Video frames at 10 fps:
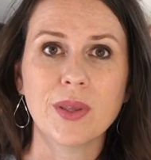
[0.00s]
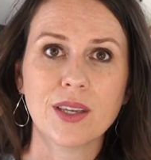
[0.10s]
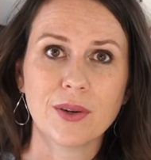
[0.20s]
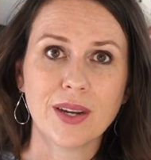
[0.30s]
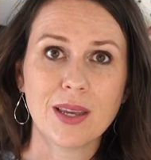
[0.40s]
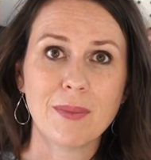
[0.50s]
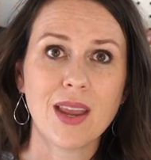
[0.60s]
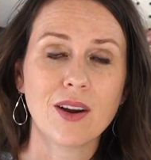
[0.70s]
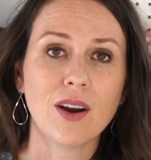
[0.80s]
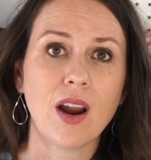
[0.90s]
With the Cricut
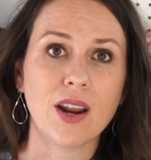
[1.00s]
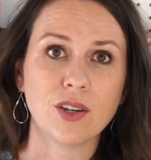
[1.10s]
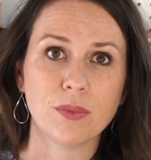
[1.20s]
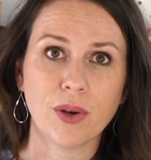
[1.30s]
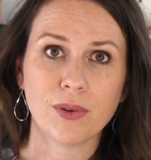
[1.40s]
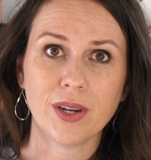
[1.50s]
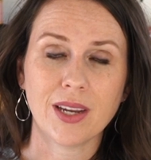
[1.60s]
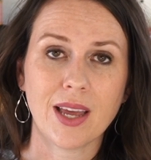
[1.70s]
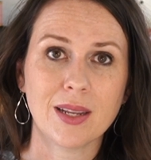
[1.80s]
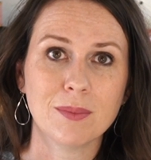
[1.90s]
maker and your rotary
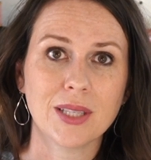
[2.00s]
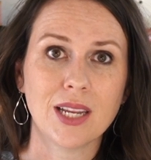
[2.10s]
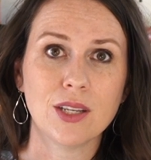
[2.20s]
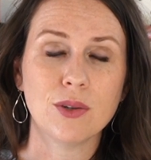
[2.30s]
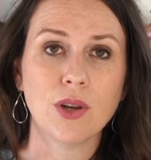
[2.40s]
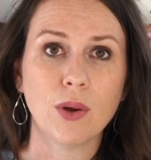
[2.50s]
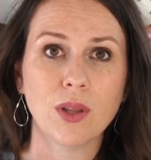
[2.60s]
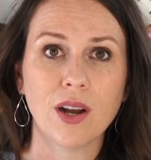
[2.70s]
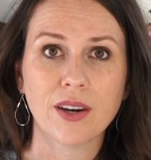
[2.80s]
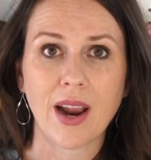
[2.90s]
cutting blade, you no
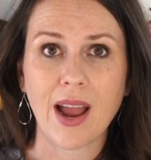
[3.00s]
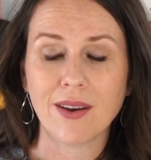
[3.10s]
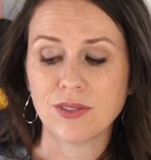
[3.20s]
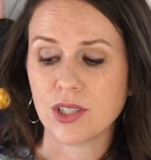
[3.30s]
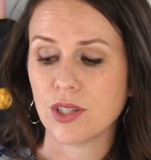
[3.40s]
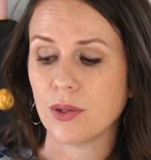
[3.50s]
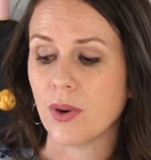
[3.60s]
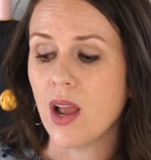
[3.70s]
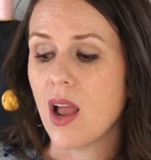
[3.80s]
longer have to